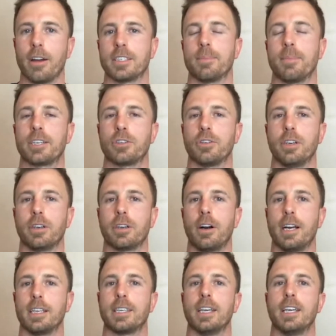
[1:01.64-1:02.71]
So make sure you
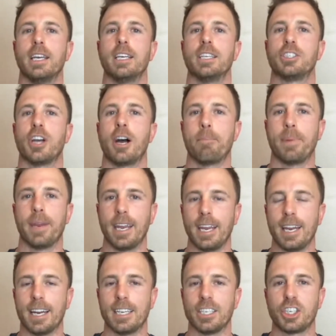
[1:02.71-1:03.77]
guys jump
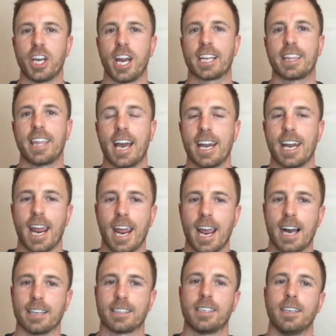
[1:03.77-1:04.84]
in and check that
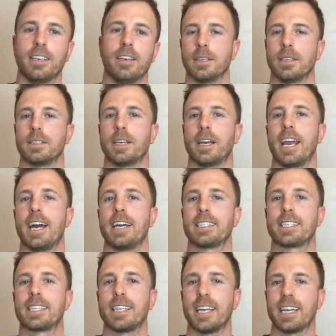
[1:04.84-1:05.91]
out. So how to
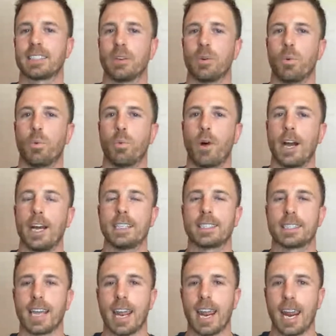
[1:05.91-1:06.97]
select
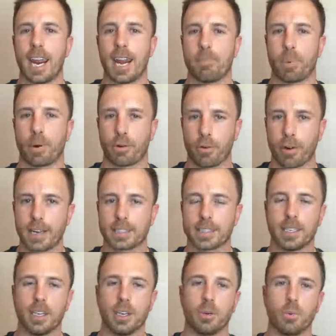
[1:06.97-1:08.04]
weights and
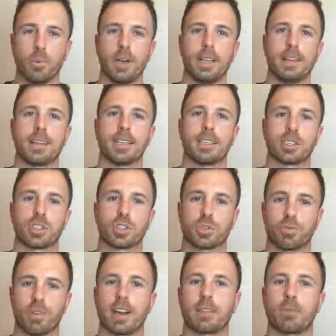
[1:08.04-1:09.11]
progress with
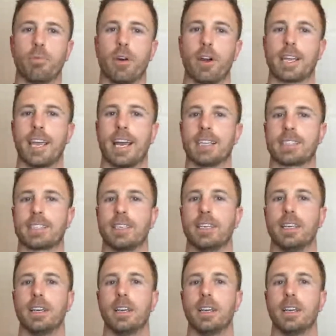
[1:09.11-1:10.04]
strength workouts.